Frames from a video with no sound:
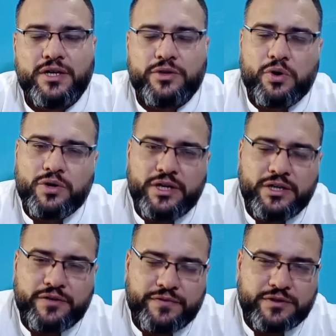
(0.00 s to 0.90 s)
The
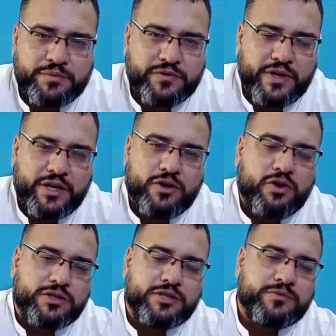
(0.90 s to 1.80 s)
only difference between a
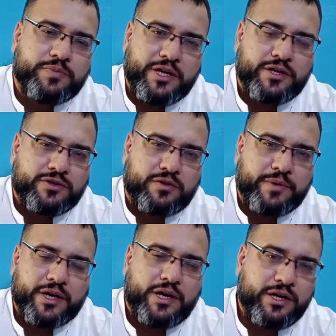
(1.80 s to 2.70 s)
long-term speaking
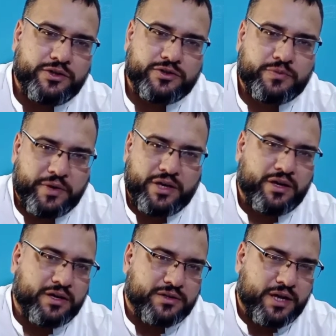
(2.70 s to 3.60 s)
topic in your speaking
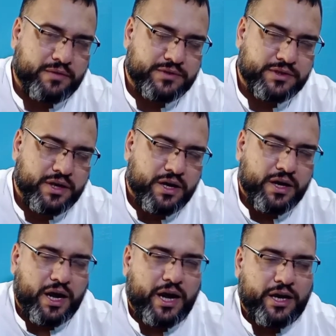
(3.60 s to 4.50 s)
exams
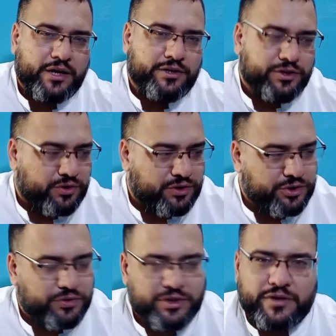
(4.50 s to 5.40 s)
and your
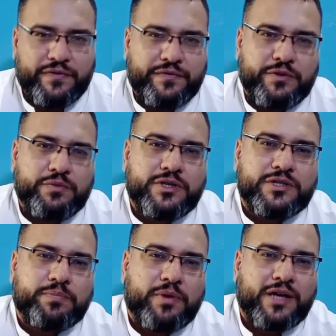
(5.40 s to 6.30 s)
250
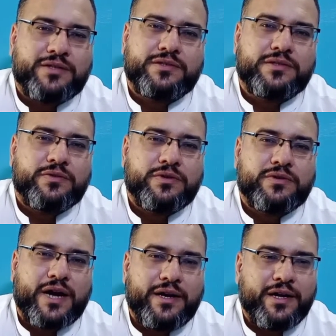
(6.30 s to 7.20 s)
words plus
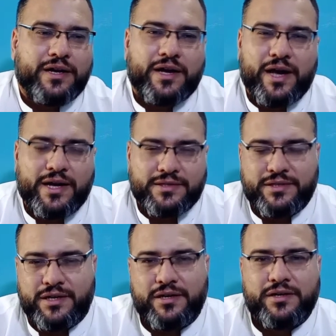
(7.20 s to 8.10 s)
writing
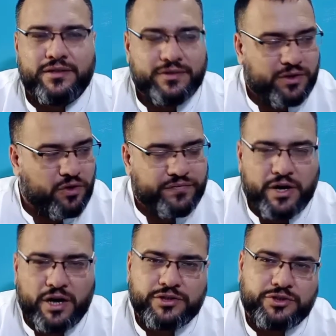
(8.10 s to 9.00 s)
essay of
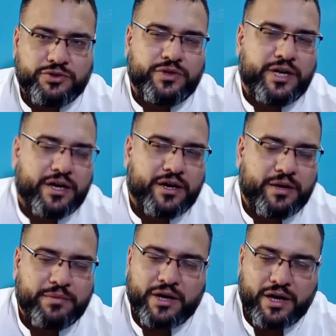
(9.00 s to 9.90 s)
task 2 in
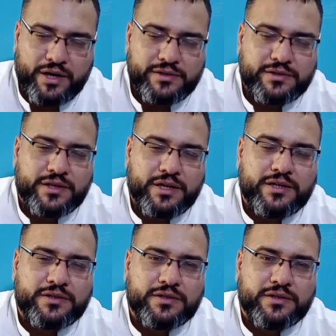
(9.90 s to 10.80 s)
academic Ielts
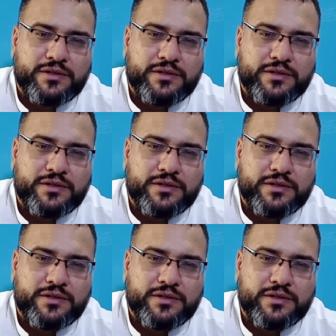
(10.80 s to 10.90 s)
is